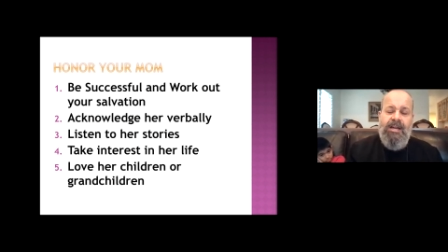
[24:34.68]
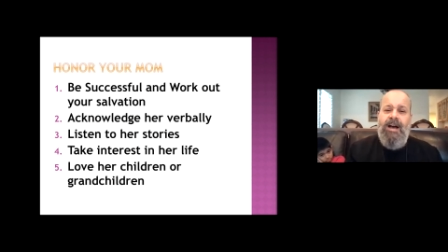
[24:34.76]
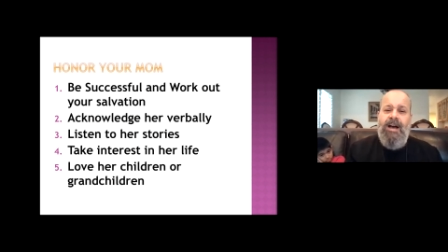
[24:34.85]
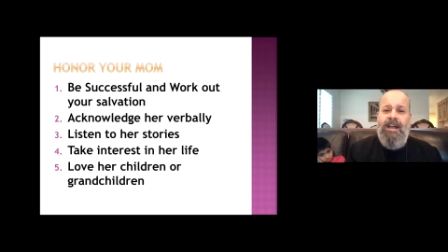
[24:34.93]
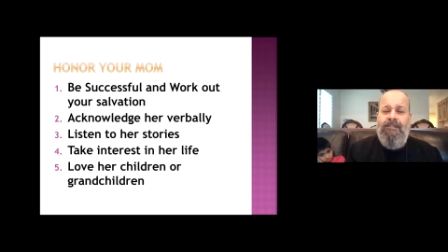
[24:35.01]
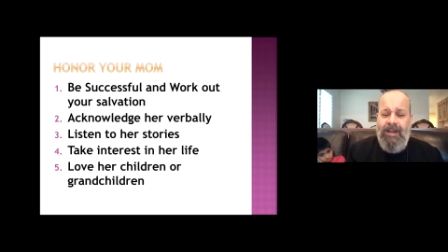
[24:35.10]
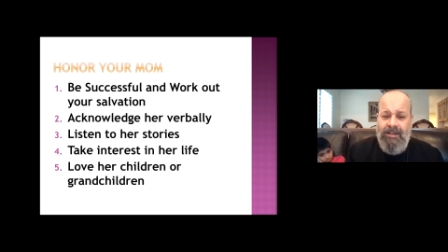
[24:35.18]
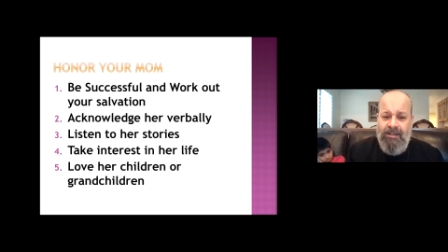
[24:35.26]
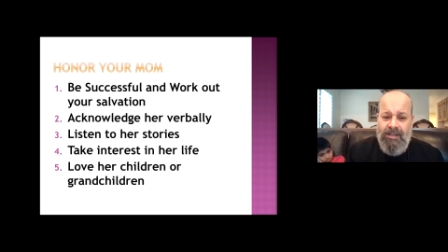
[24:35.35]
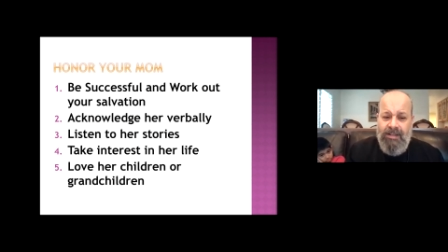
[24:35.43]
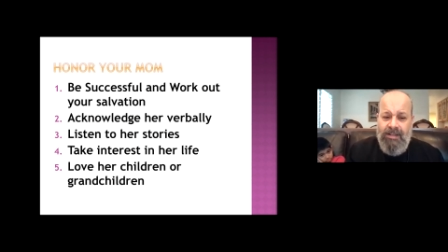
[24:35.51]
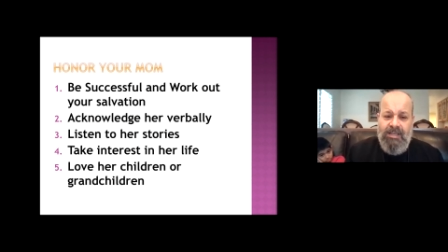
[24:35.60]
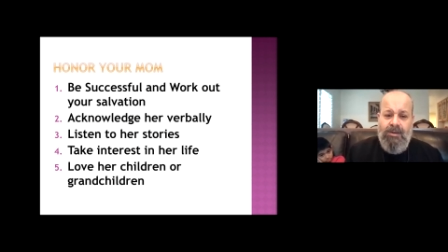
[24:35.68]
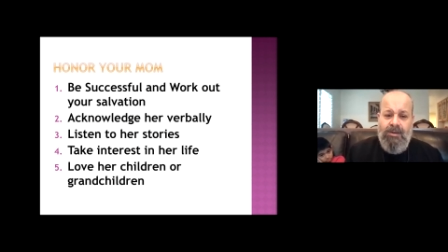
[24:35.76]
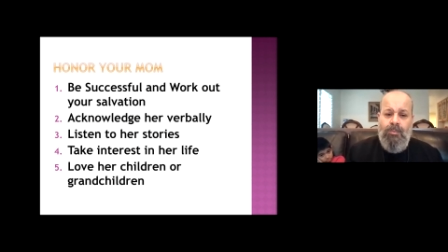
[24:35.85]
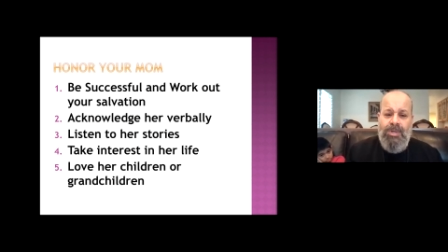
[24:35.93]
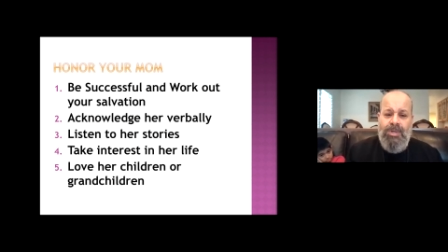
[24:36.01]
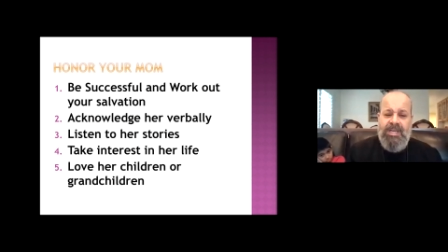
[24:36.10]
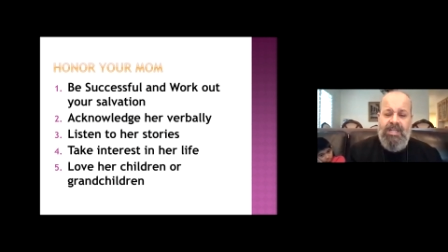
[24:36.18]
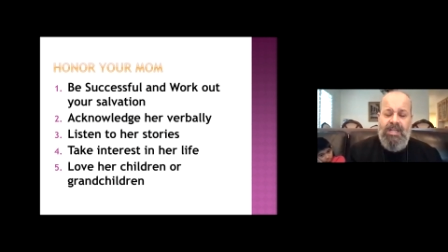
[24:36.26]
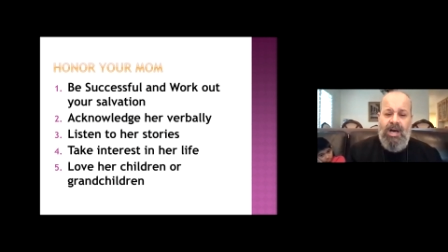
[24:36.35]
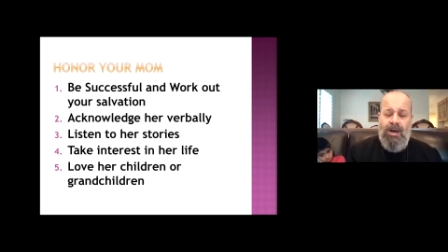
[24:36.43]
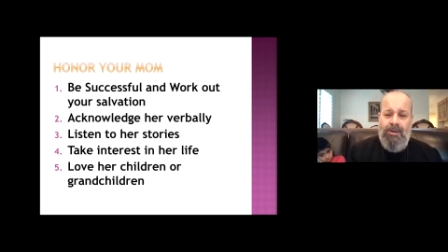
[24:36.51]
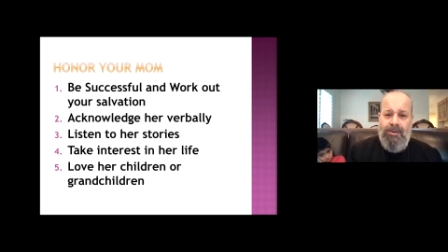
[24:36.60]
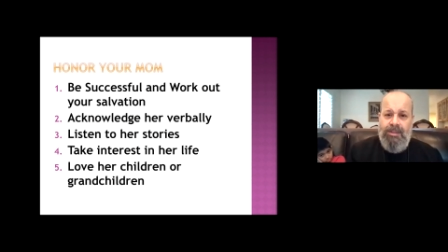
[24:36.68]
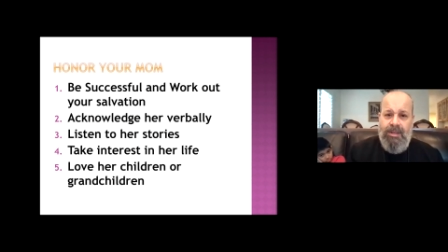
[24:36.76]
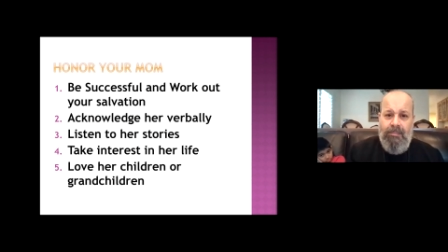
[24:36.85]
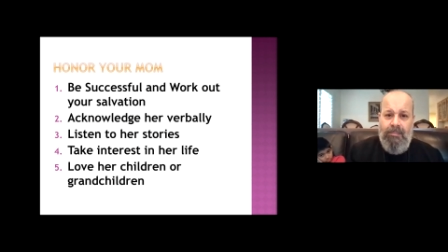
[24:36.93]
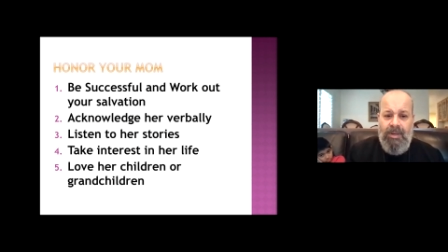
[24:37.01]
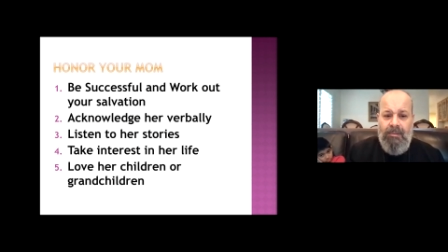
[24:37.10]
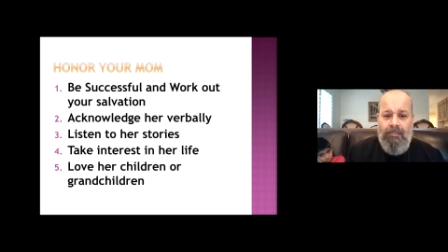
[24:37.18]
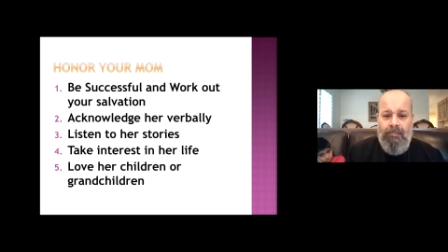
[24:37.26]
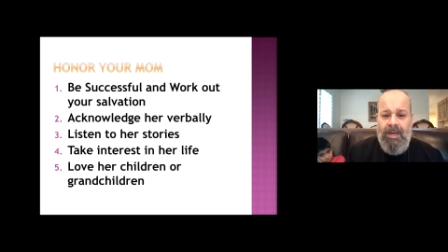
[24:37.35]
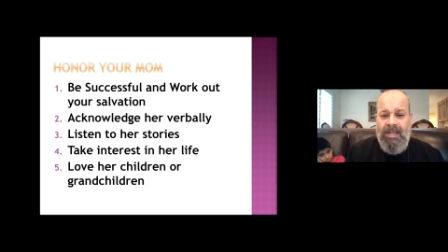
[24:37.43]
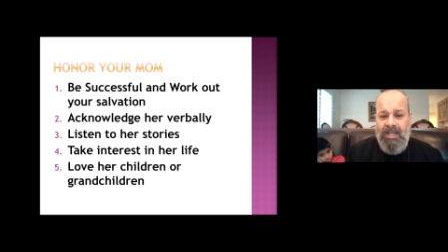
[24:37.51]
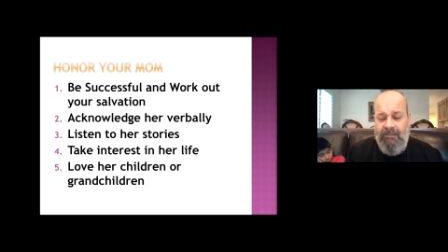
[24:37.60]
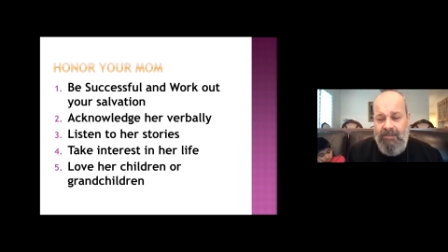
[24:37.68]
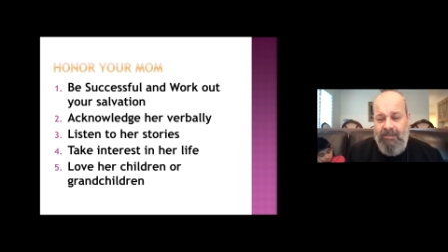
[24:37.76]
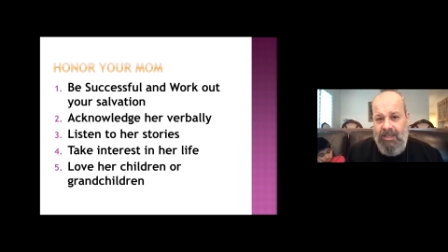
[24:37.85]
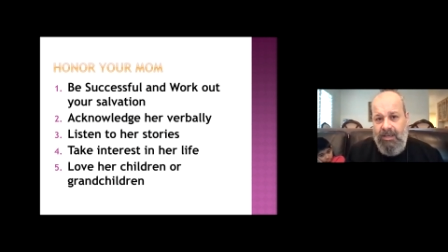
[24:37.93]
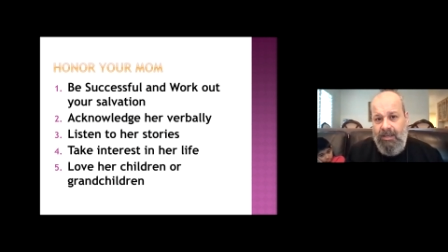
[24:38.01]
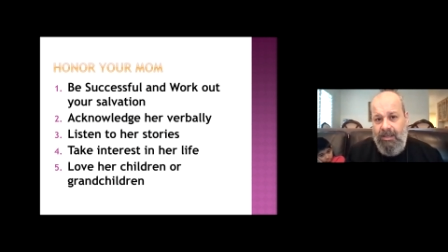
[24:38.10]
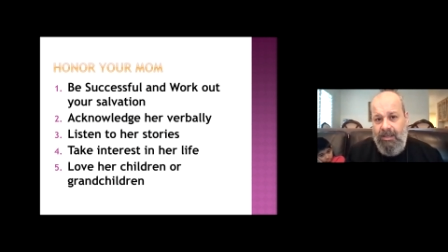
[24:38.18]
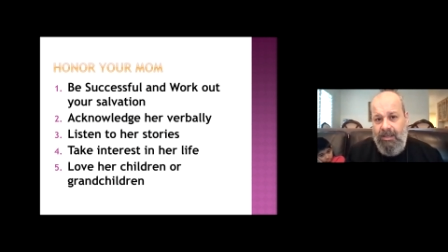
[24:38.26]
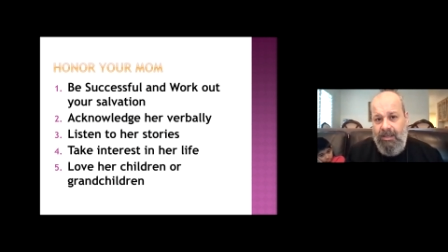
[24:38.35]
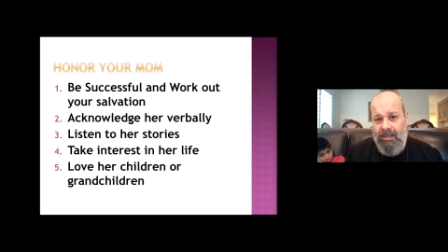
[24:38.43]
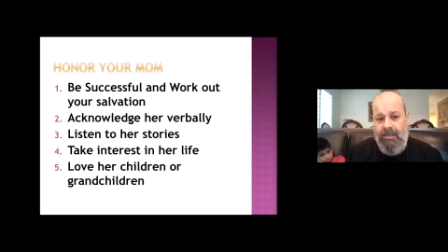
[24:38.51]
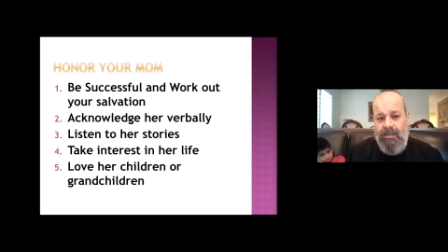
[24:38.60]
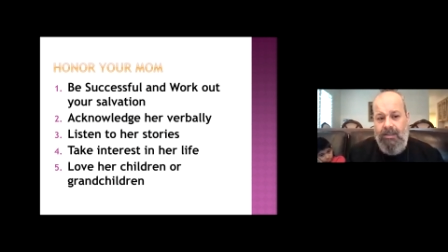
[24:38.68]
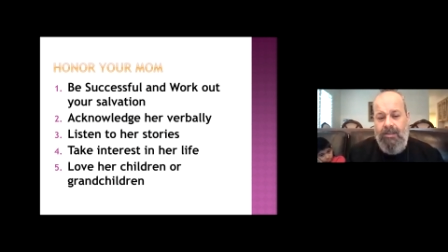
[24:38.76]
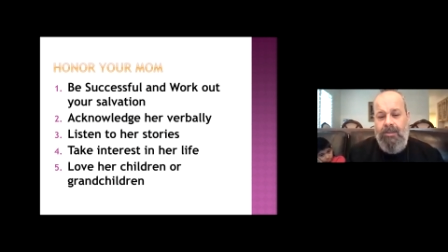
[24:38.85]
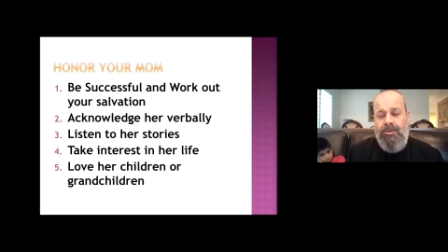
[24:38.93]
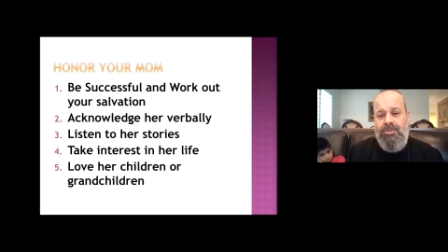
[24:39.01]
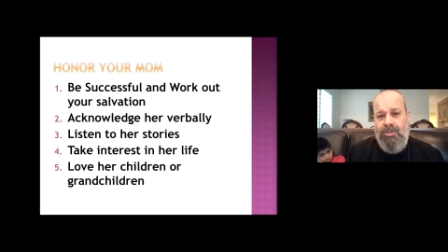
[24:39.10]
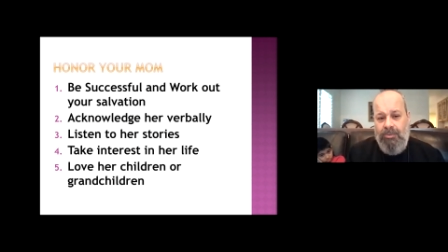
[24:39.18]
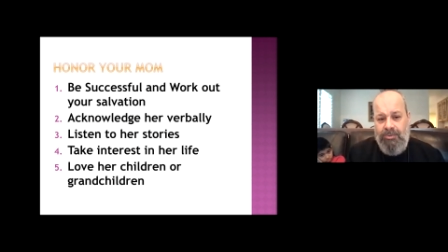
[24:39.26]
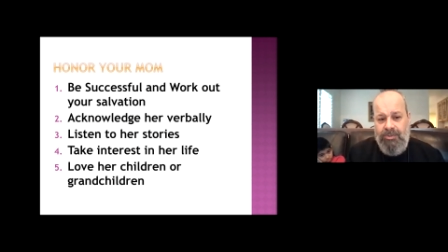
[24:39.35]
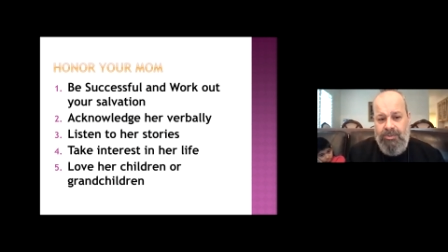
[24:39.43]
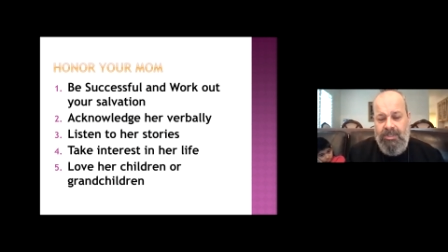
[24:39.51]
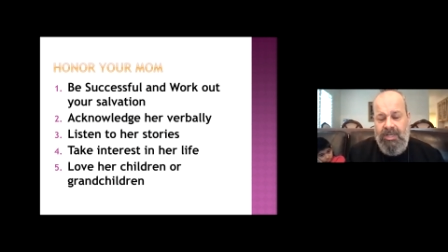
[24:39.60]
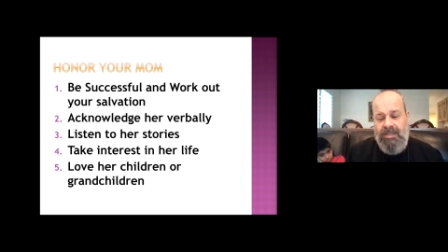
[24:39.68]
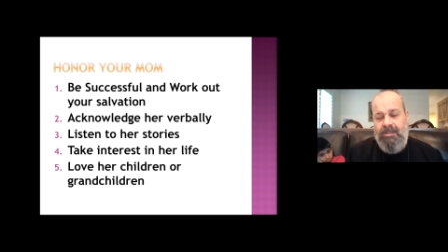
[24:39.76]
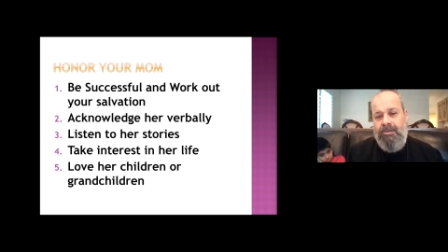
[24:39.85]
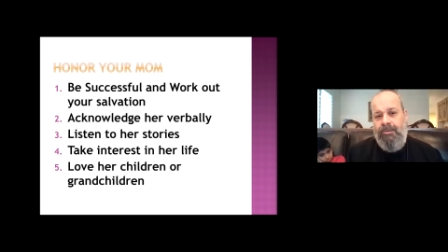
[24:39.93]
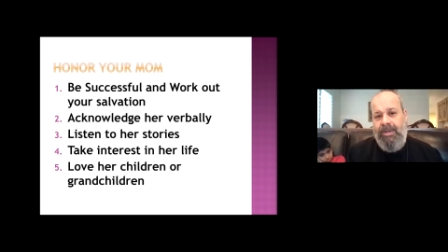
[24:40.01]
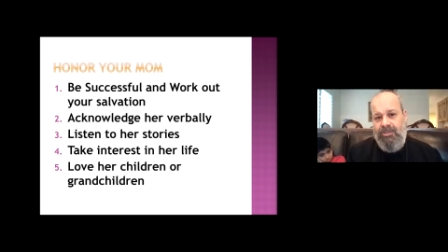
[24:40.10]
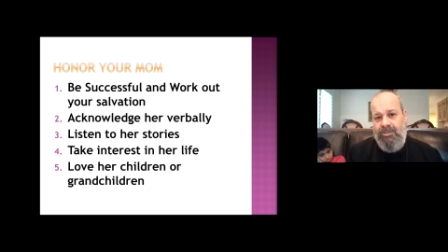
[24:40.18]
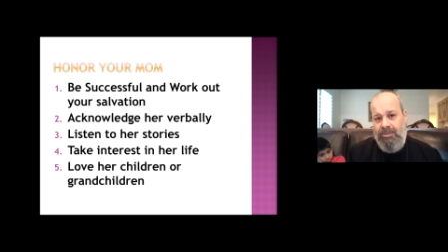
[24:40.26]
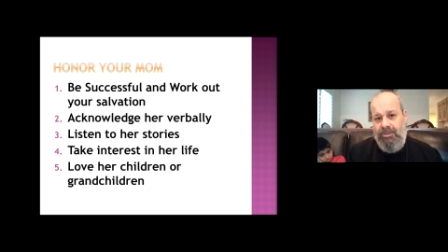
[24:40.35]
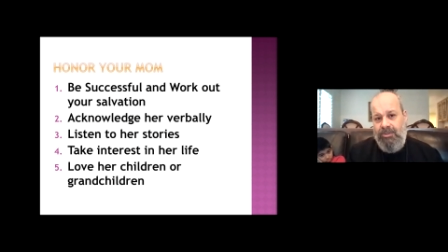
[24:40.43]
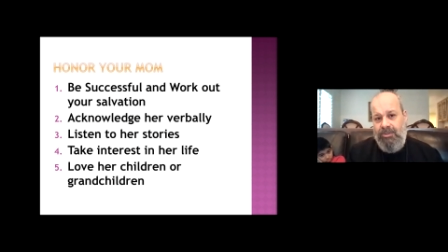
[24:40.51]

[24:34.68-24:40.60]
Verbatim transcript: And finally, we can honor them by loving their children and their grandchildren.